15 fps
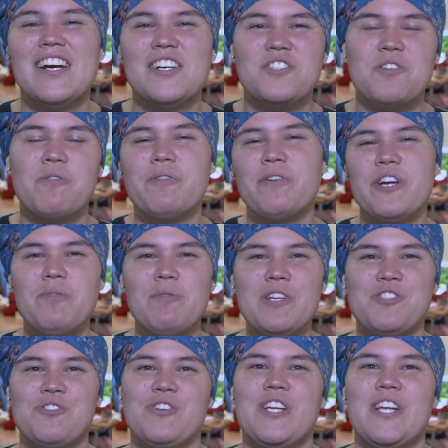So what we're going to
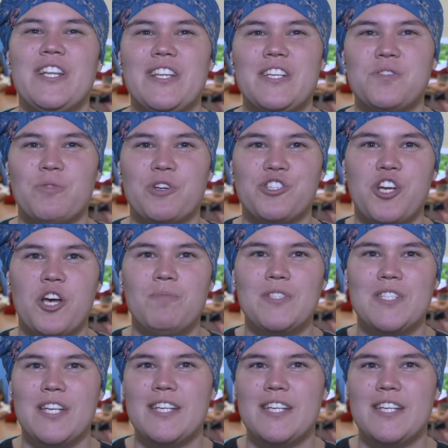be doing in these workshops